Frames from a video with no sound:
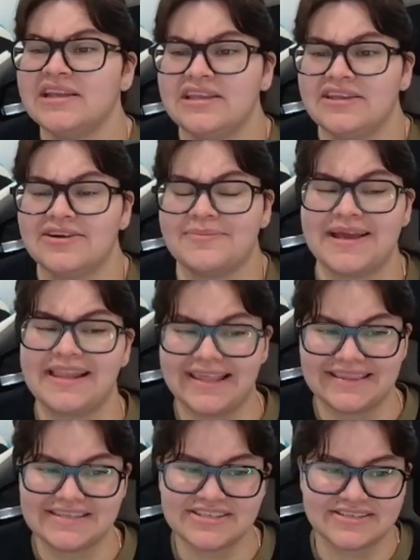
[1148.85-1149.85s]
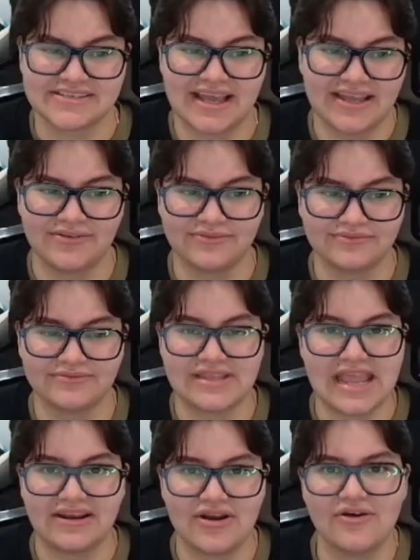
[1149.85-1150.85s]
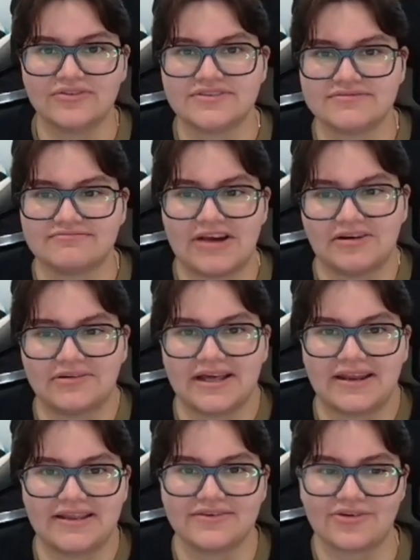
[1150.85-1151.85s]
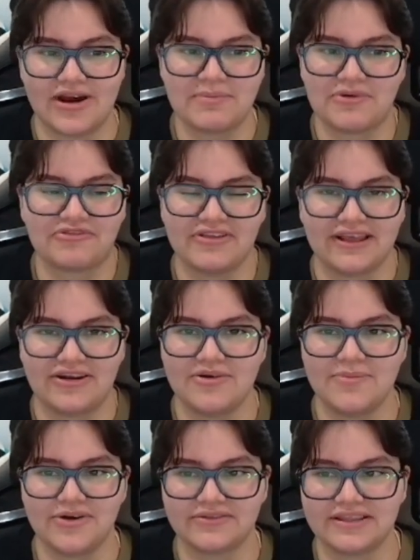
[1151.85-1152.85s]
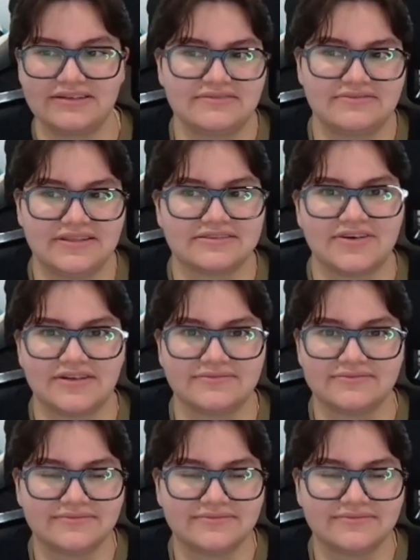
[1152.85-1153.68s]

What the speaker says: you know, man, like this just, I don't take notes, bro, I prefer like a notebook, then that's fine.